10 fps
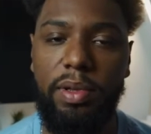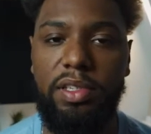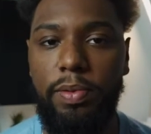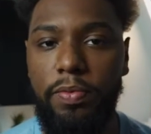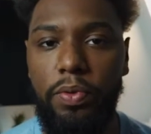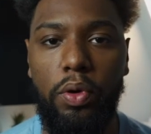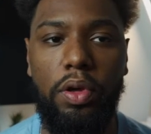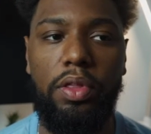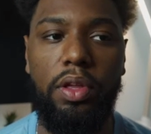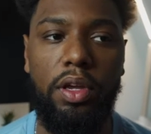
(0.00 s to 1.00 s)
months
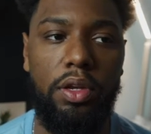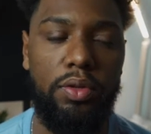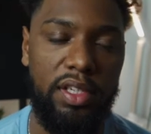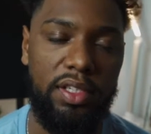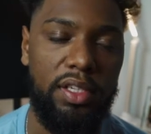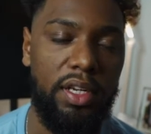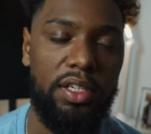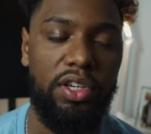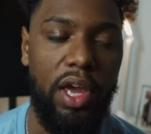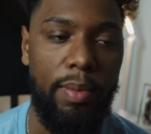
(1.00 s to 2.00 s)
before the new
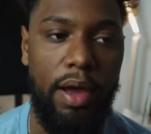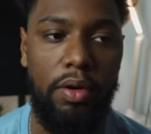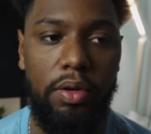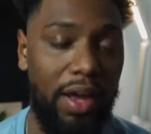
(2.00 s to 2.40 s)
16-inch came out.